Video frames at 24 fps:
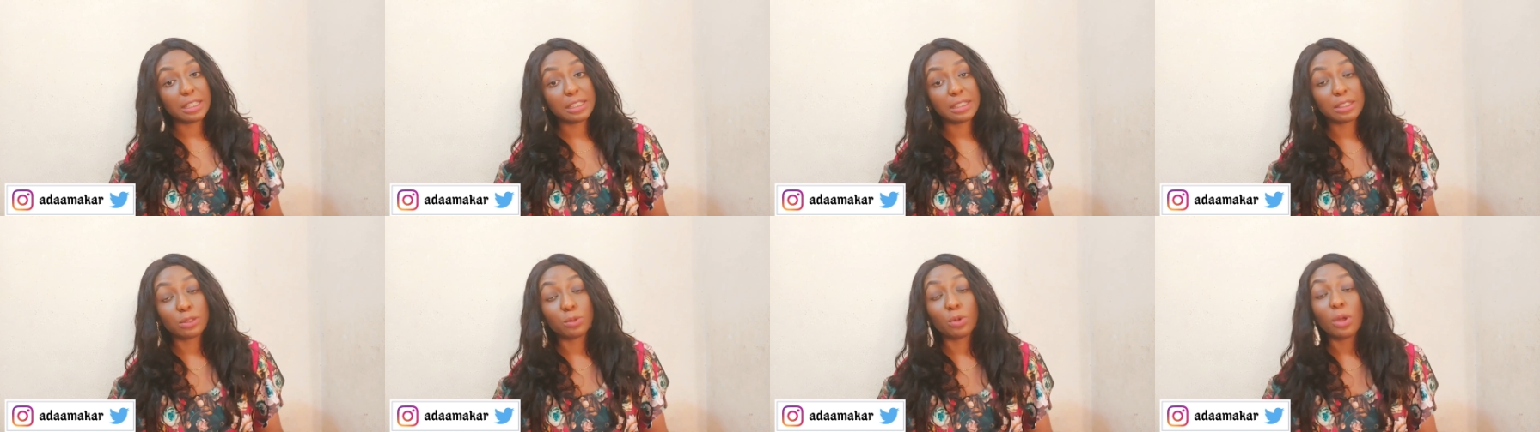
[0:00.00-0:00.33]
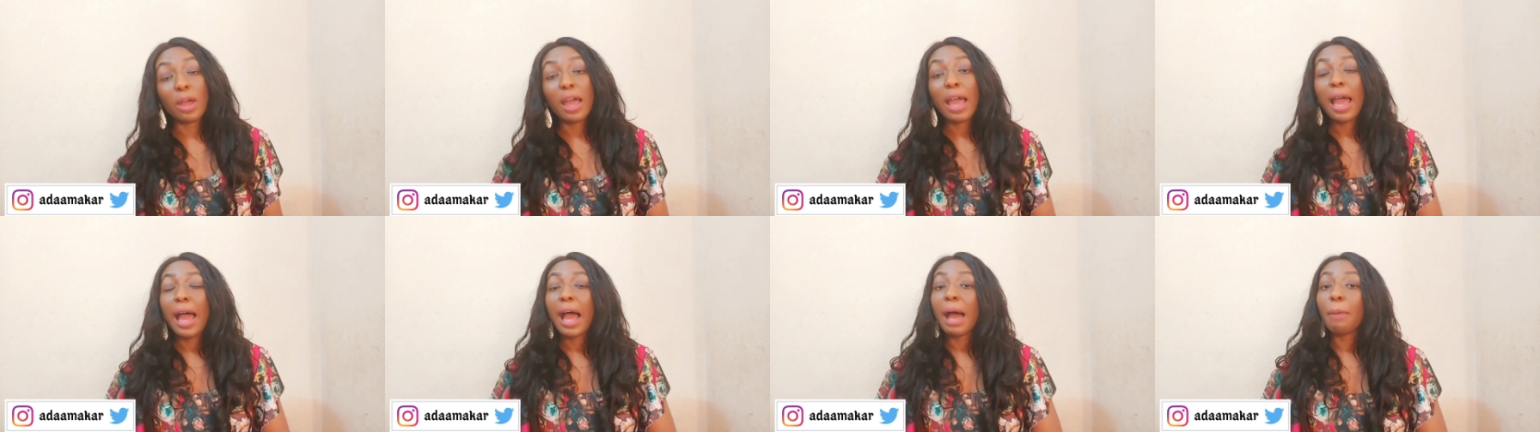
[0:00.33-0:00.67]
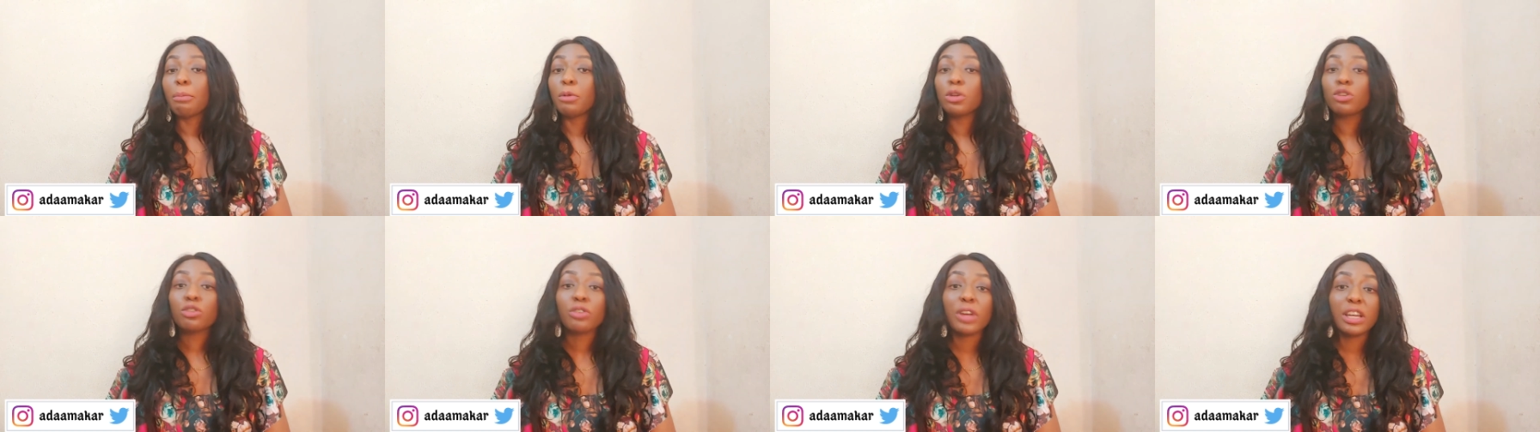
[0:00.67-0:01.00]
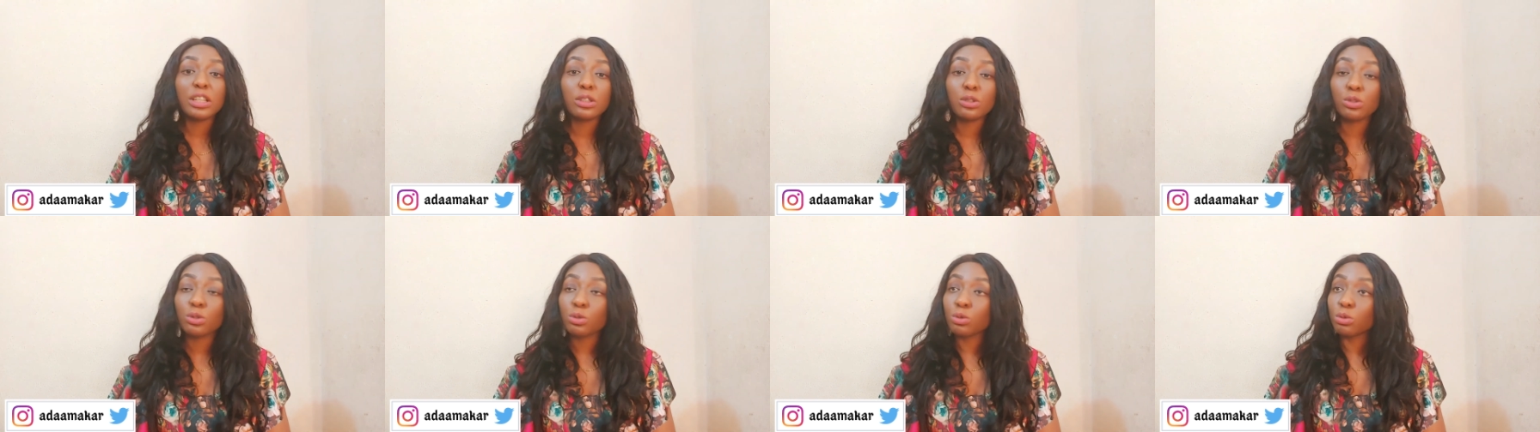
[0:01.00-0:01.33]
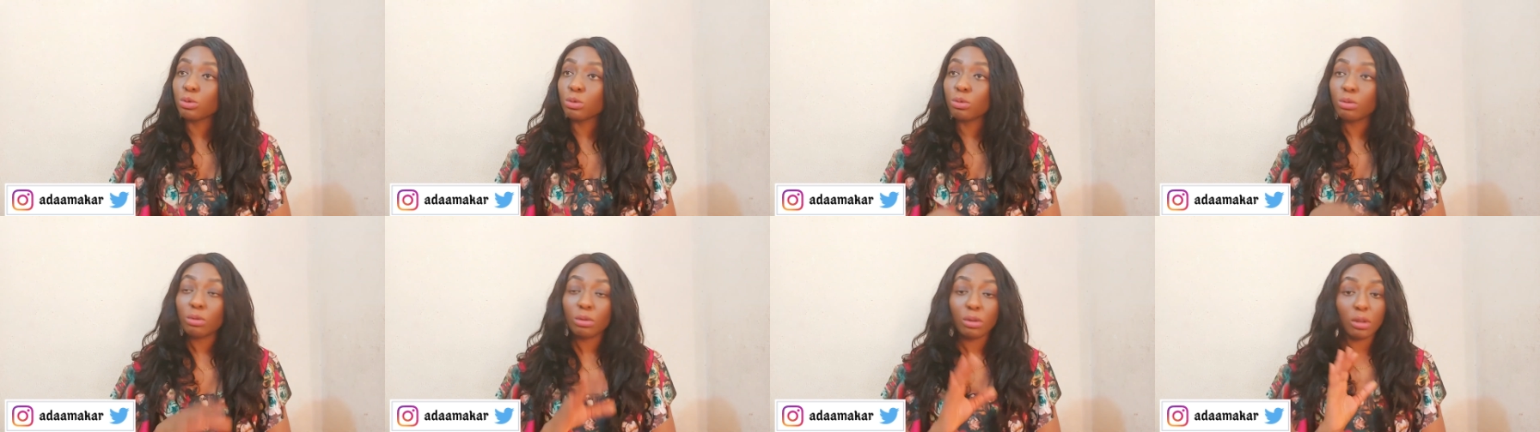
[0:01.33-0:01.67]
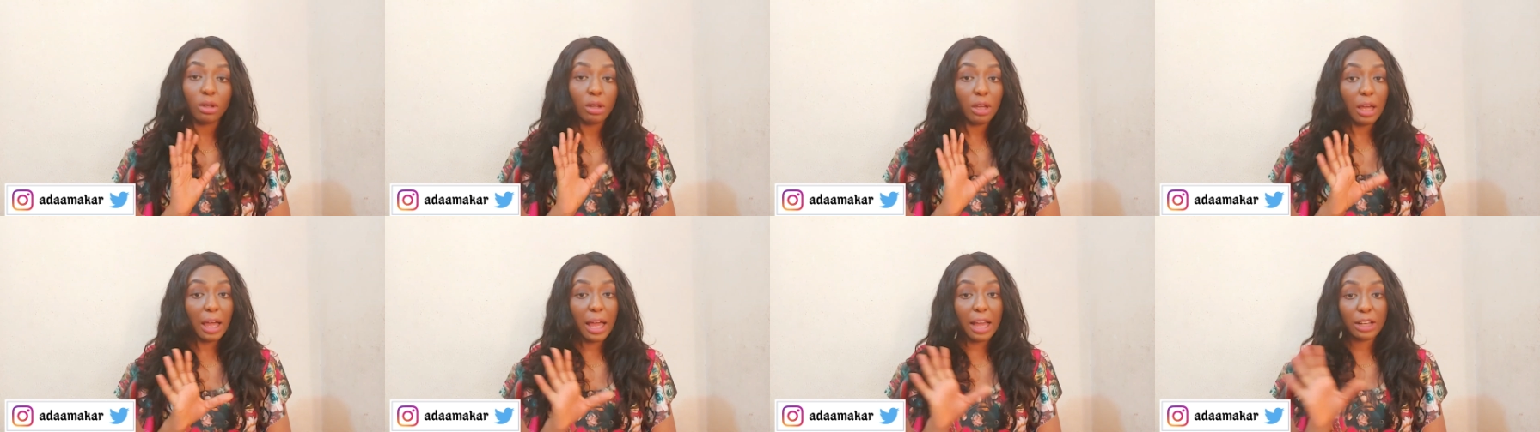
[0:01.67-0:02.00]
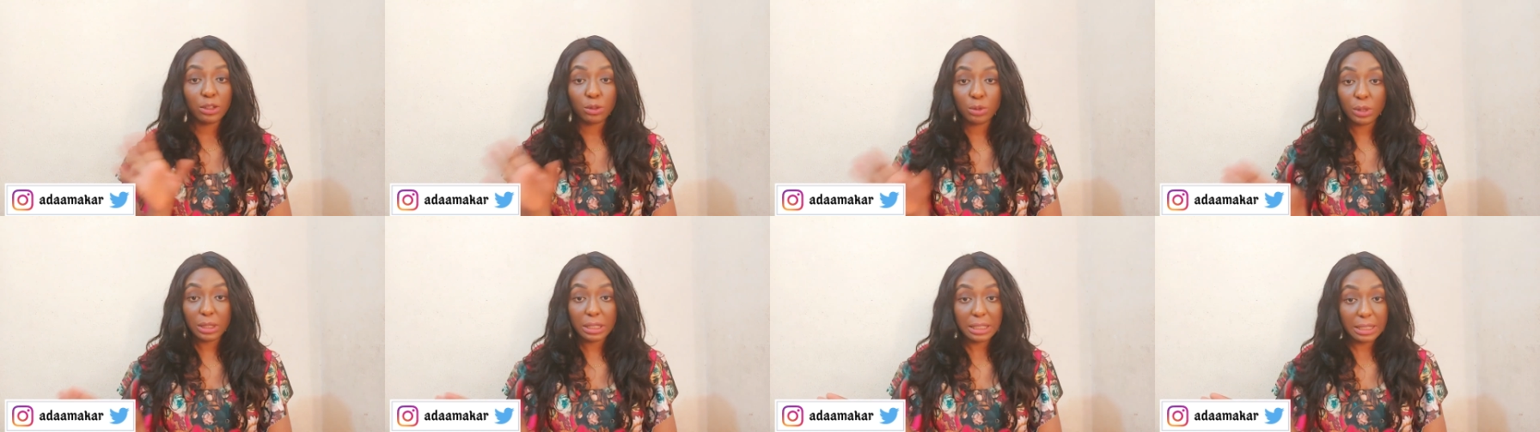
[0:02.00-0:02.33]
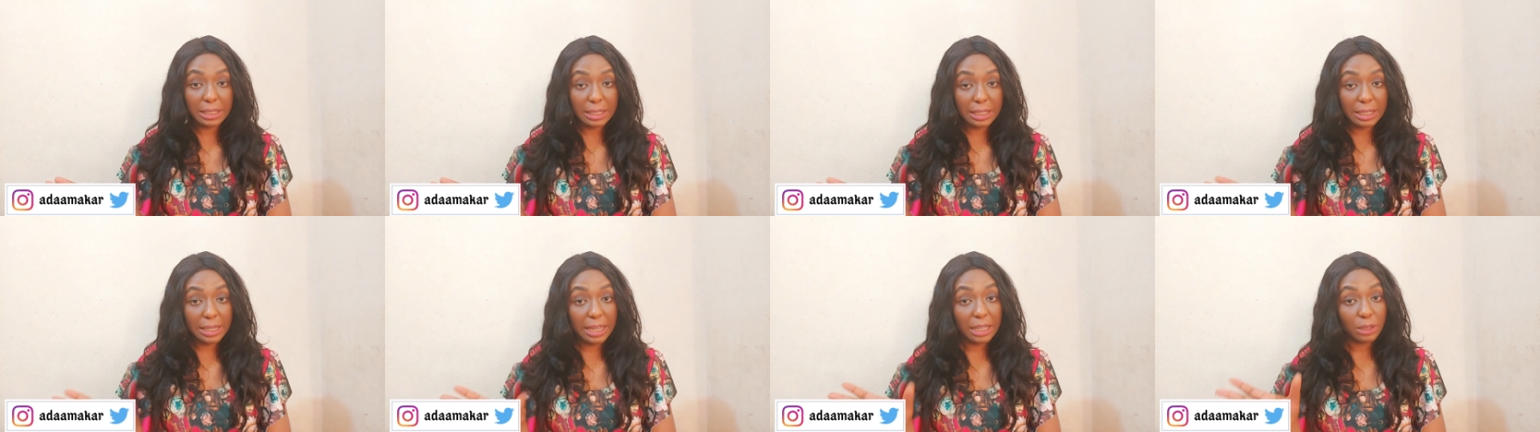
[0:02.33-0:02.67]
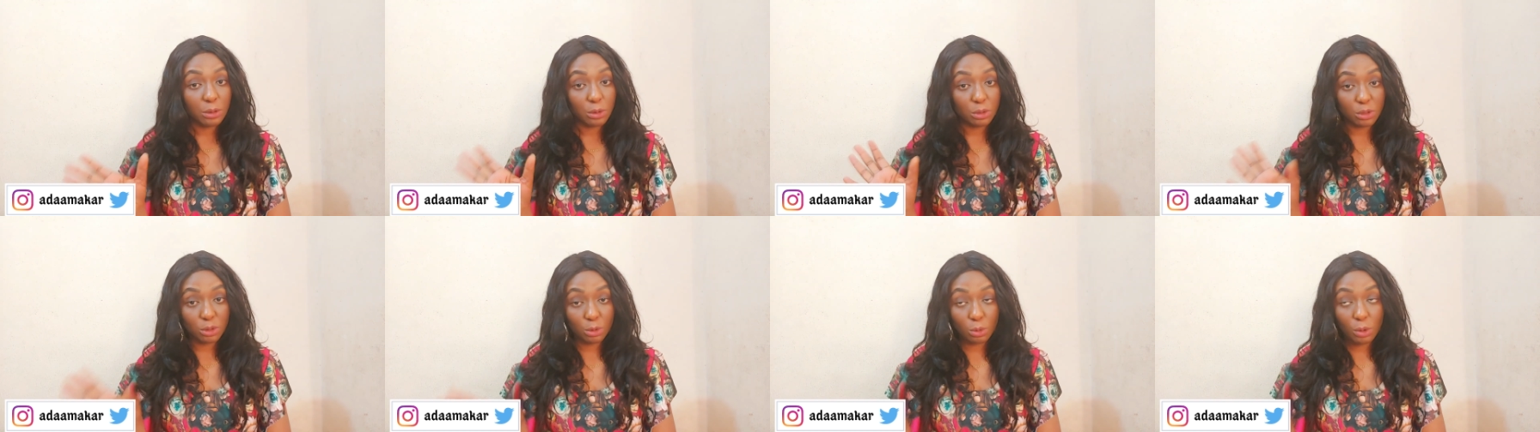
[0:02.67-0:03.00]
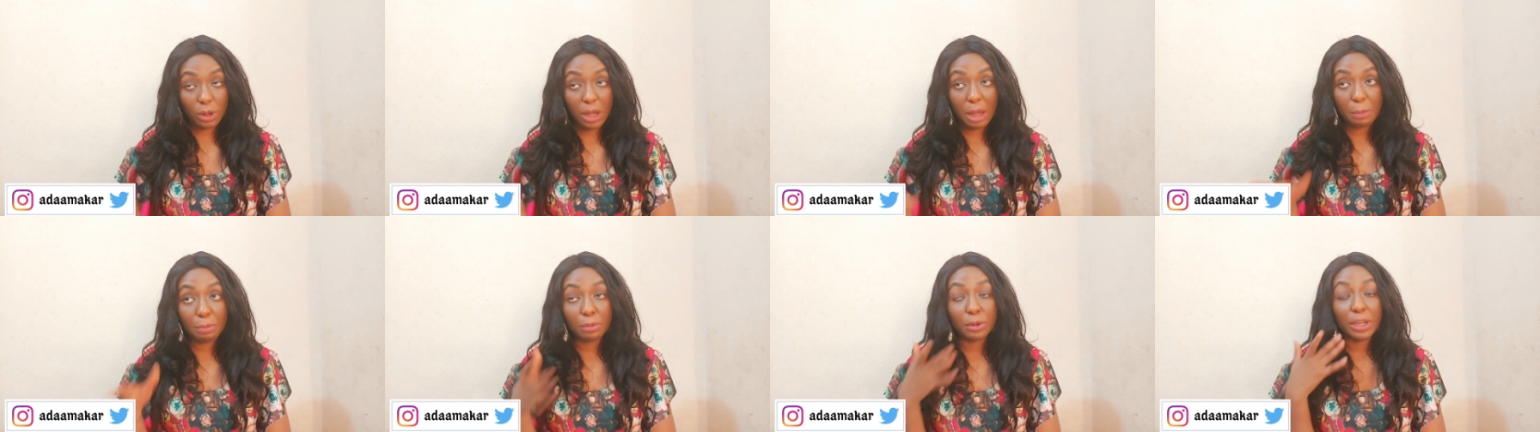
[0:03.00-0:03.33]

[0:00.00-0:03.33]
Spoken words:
So I'm not trying to actually say that does not happen.